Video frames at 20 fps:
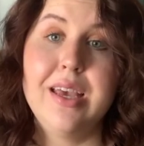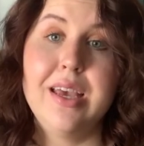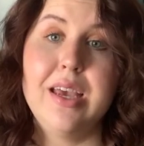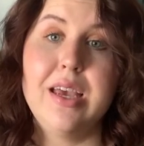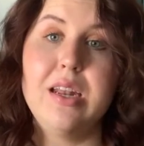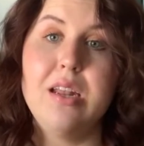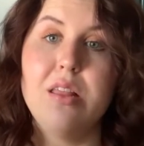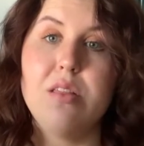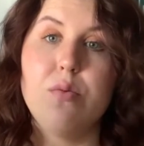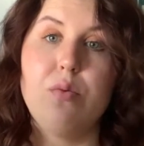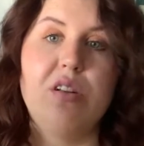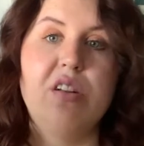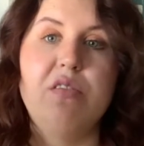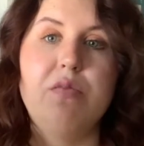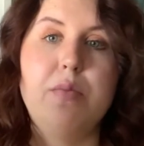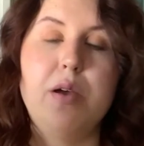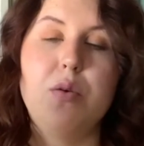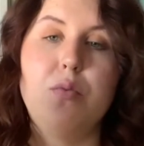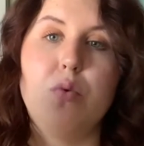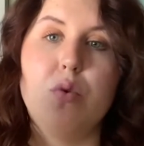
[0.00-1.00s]
and it's one
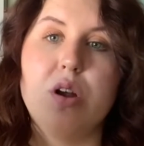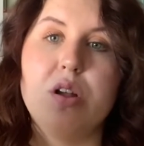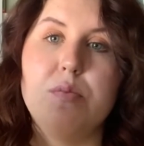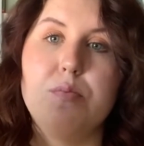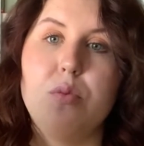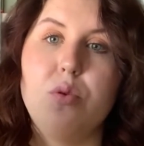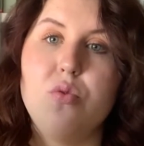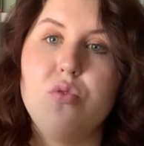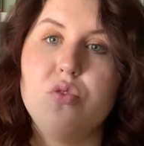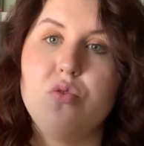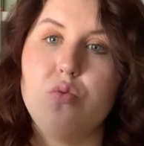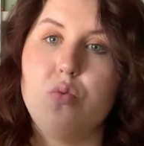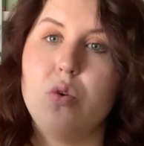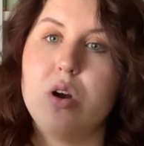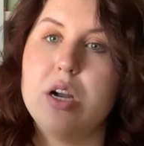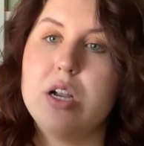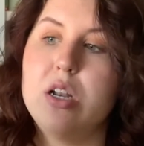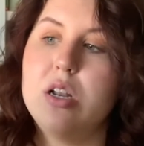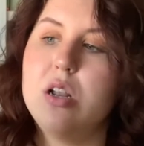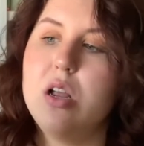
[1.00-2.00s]
of my most
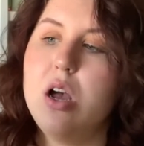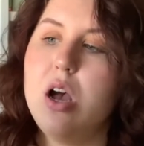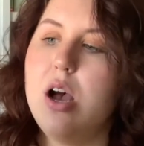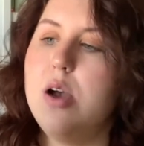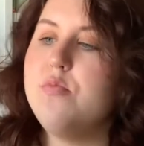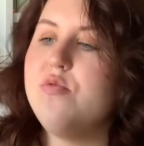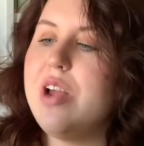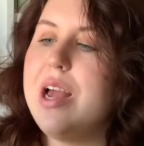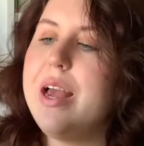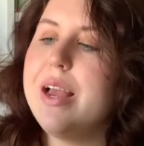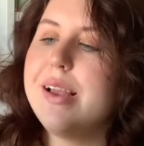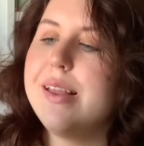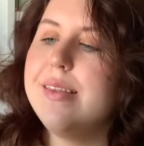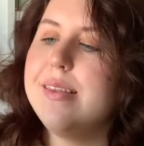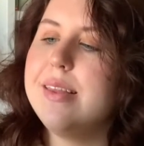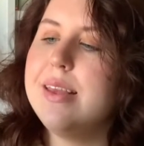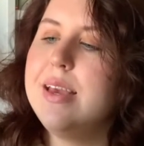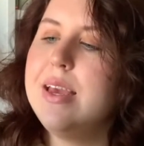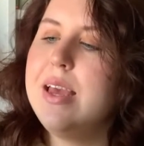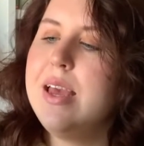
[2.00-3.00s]
worn objects,